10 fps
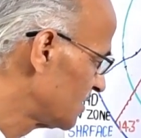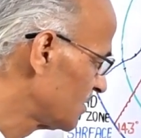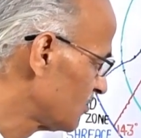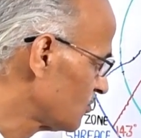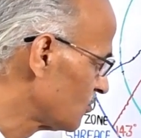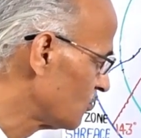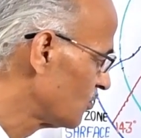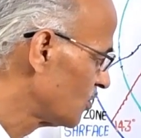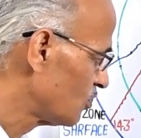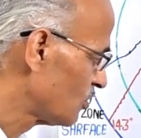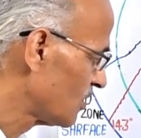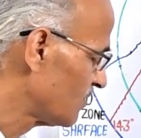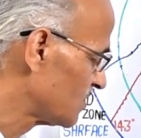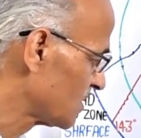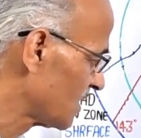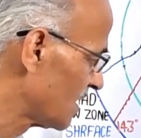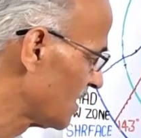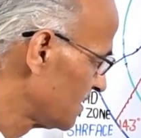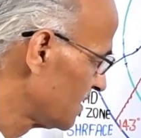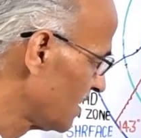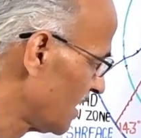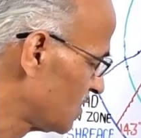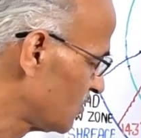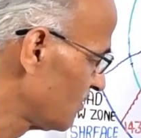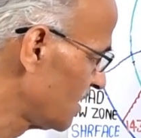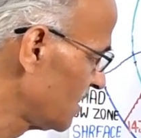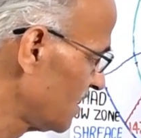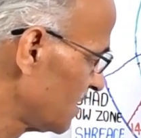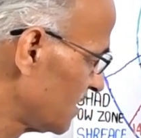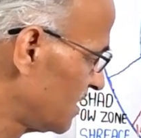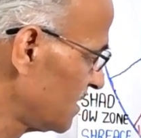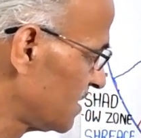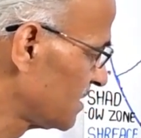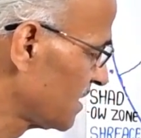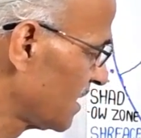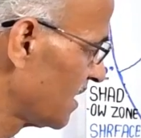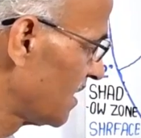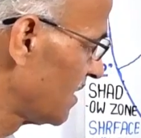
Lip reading: 0 to 12 scale. Actually this scale